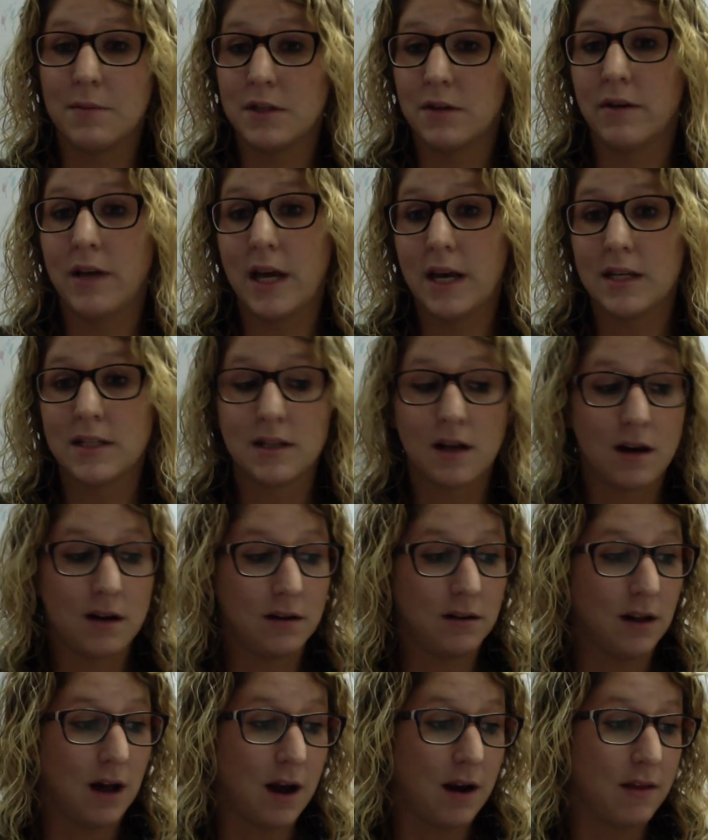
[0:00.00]
So he hits on
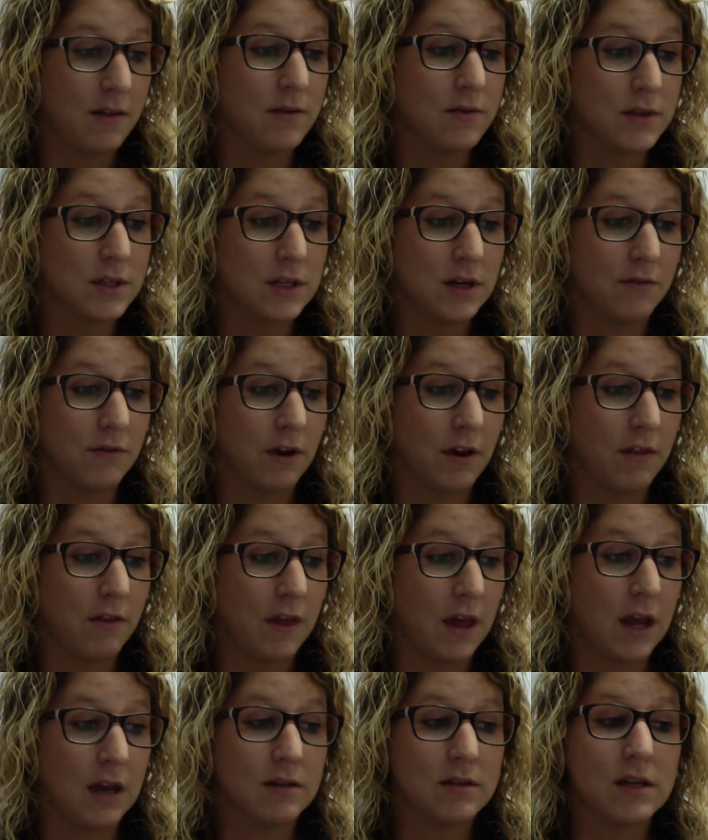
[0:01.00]
a lot of those different
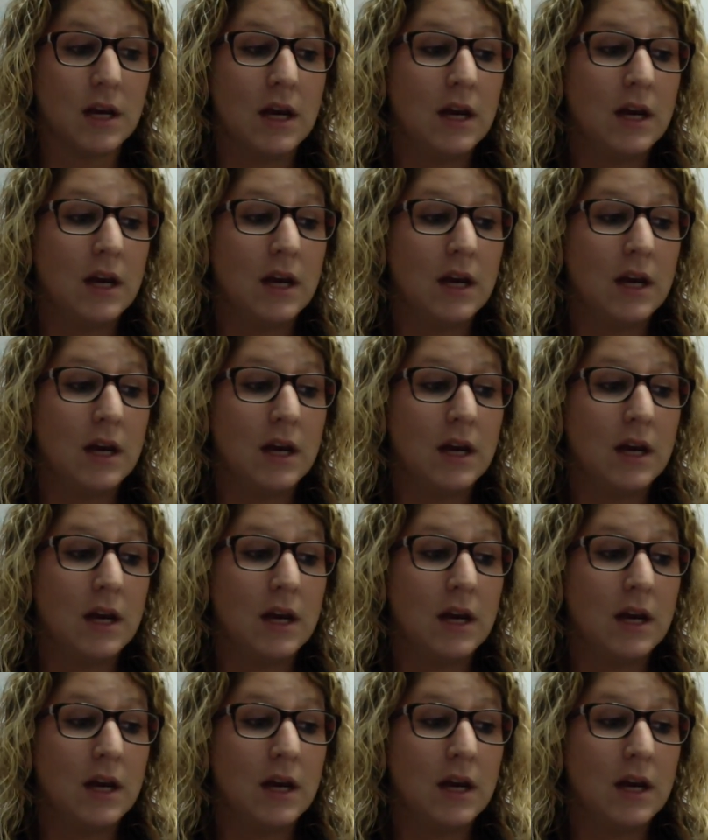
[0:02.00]
things,